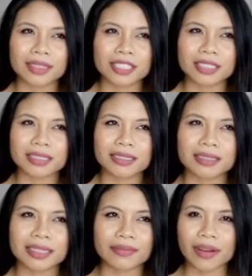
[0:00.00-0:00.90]
it just
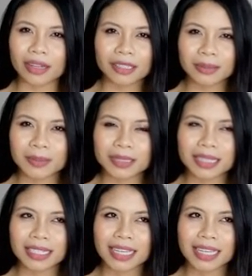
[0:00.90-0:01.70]
develops, I